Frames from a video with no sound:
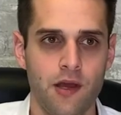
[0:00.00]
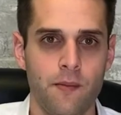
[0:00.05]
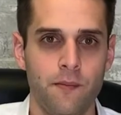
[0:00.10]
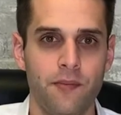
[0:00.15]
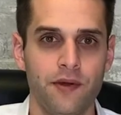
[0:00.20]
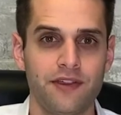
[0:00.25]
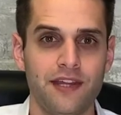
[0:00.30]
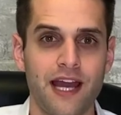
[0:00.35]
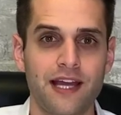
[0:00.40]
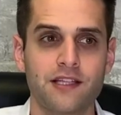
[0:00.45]

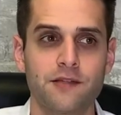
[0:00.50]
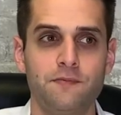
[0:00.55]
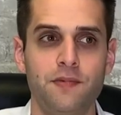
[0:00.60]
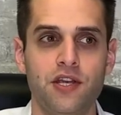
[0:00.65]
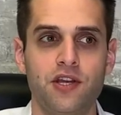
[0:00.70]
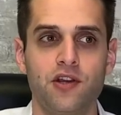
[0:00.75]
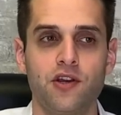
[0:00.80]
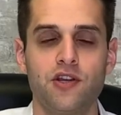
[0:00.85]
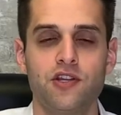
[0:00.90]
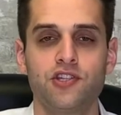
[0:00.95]
but that's
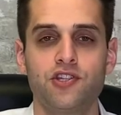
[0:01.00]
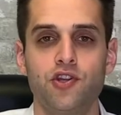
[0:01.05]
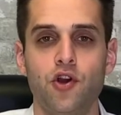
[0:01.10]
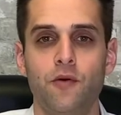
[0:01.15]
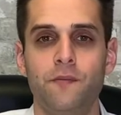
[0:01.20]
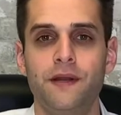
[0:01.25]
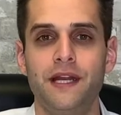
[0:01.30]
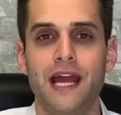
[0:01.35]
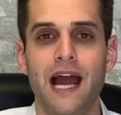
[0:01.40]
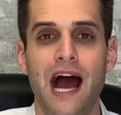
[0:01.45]
because
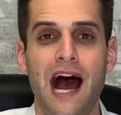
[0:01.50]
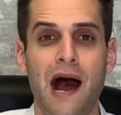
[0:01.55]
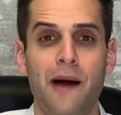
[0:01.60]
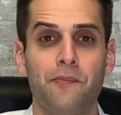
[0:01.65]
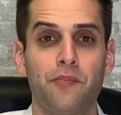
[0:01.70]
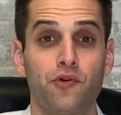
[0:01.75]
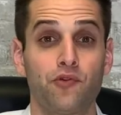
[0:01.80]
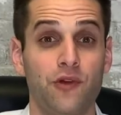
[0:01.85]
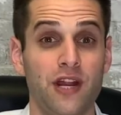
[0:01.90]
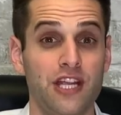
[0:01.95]
nobody
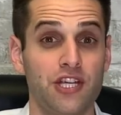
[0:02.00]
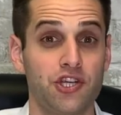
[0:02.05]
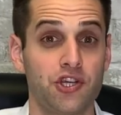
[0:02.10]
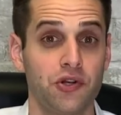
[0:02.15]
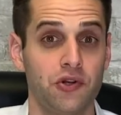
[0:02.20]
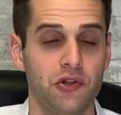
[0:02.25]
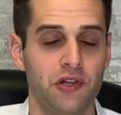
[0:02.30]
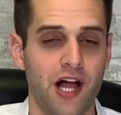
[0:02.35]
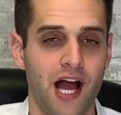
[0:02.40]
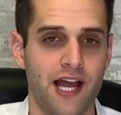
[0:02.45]

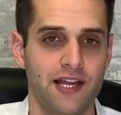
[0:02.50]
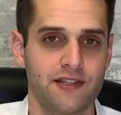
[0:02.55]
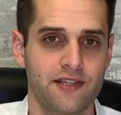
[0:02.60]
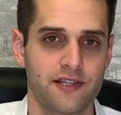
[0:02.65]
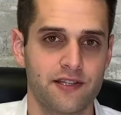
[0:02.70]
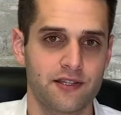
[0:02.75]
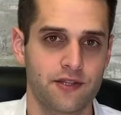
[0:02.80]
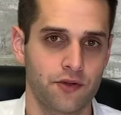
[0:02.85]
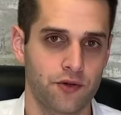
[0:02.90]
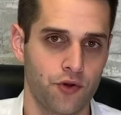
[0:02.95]

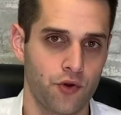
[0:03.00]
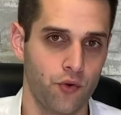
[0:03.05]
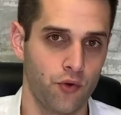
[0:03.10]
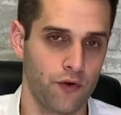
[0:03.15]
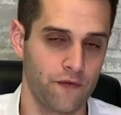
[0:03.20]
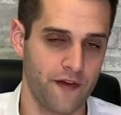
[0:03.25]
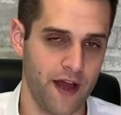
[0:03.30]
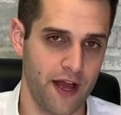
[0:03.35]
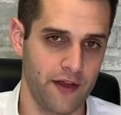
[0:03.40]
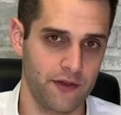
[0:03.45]
operationalizes their core
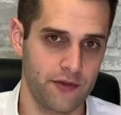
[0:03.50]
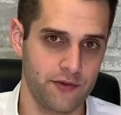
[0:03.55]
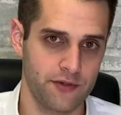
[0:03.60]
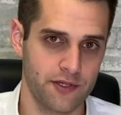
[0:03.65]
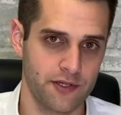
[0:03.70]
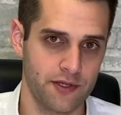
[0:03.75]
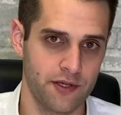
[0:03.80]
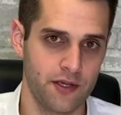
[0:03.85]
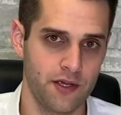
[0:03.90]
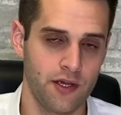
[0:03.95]
values.